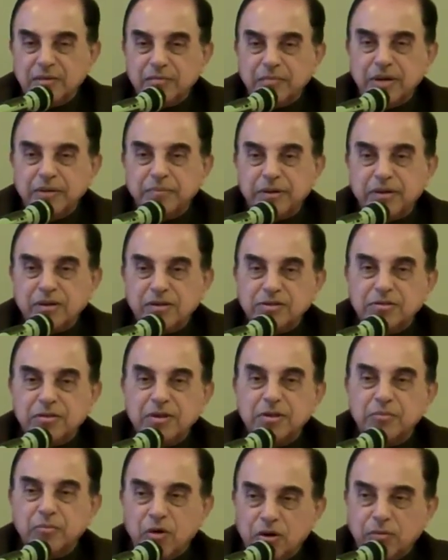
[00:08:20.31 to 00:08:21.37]
but because
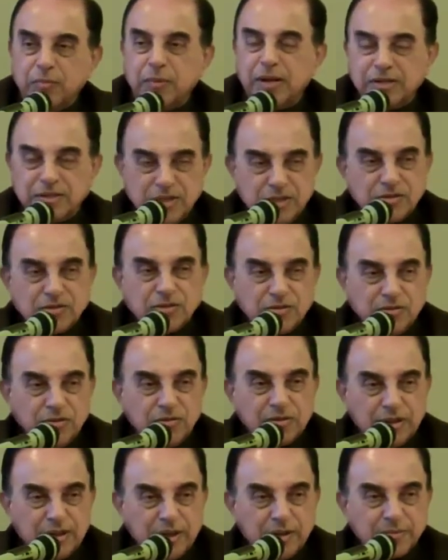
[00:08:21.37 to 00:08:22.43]
there are more places to
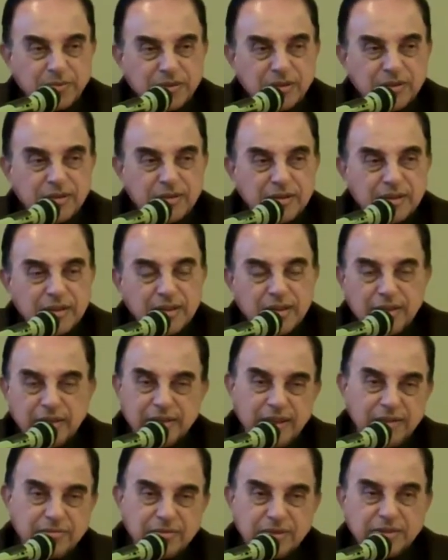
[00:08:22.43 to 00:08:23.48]
do corruption.
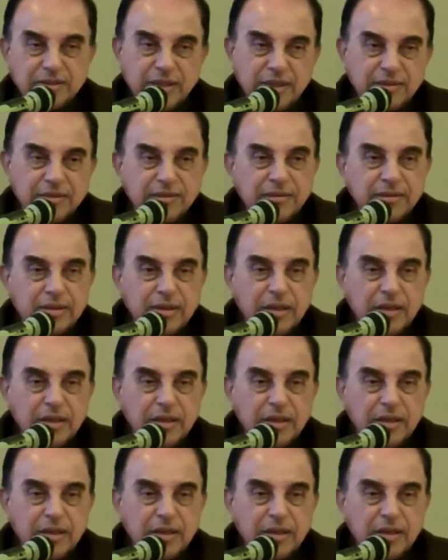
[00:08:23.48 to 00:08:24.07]
That was done.